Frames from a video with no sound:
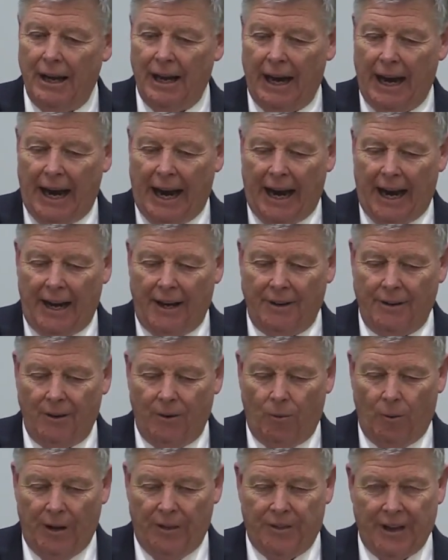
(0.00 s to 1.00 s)
and
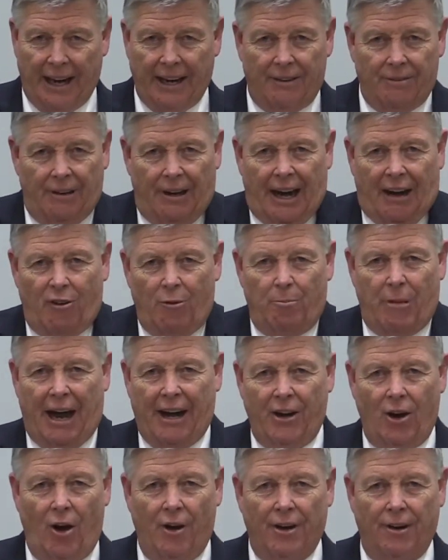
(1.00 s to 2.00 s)
we think
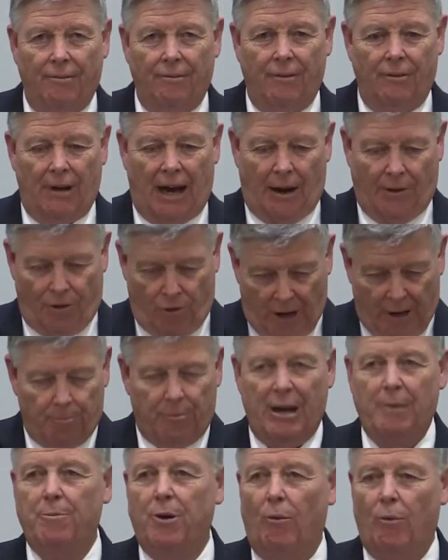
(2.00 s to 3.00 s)
everybody ought to, i treat
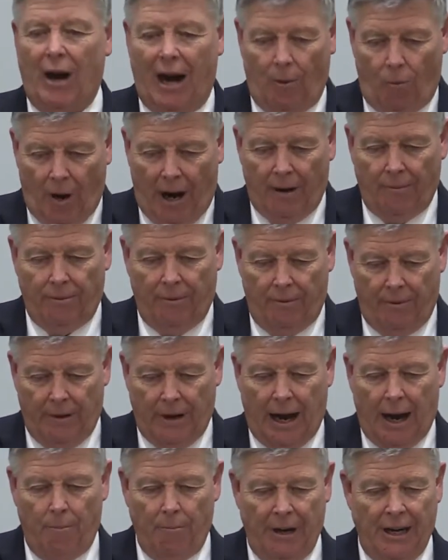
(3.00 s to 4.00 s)
people right. Well,
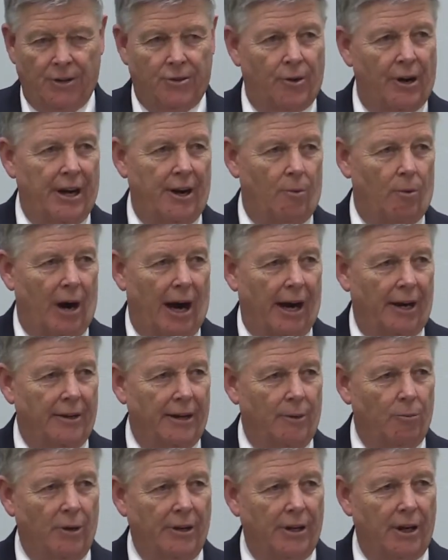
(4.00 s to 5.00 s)
I'll be treated right.
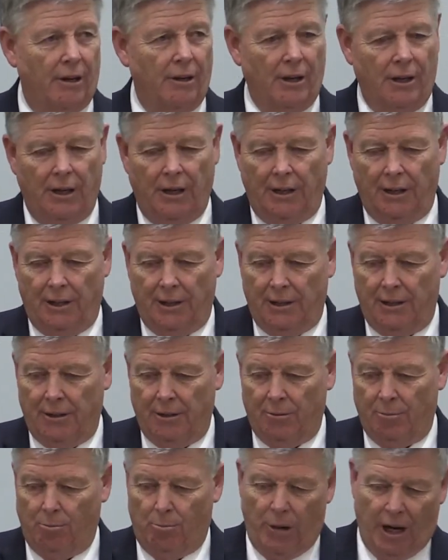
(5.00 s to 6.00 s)
And when the
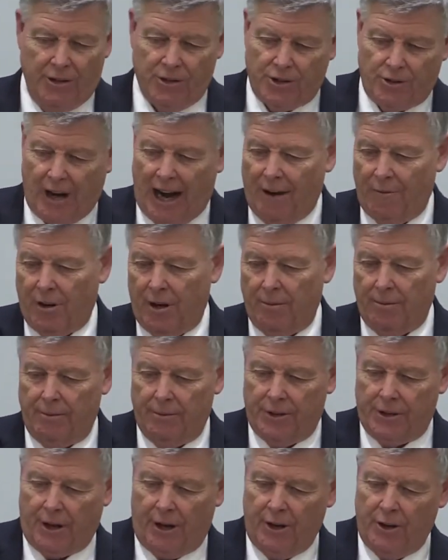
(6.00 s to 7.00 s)
Bus driver
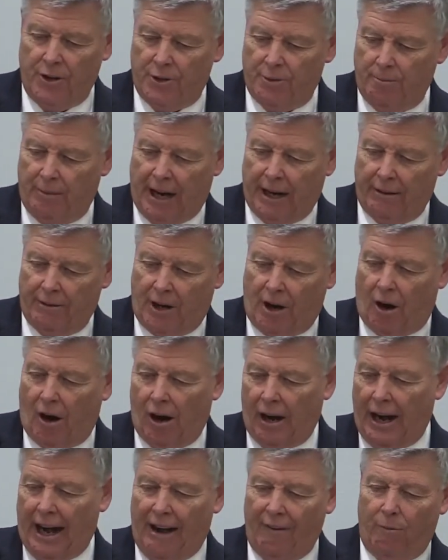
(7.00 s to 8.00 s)
turns my car
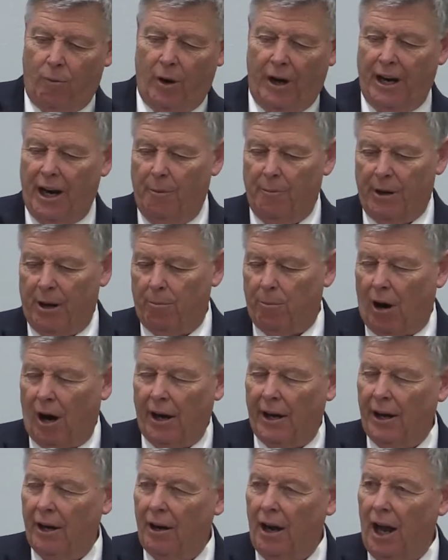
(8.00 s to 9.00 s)
halfway up in a
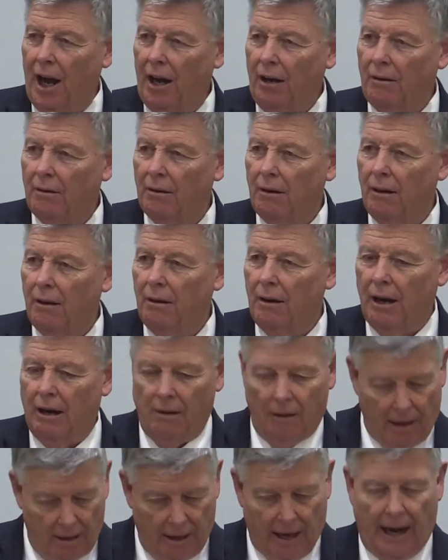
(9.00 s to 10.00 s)
parking lot.
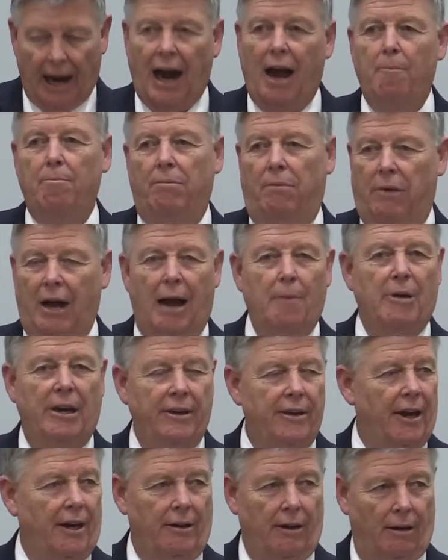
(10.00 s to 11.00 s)
I, am
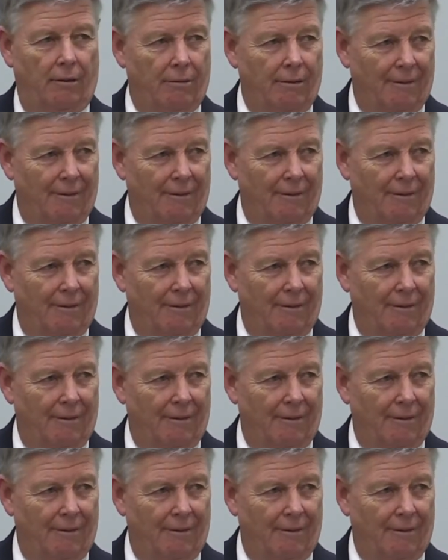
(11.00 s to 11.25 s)
indignant.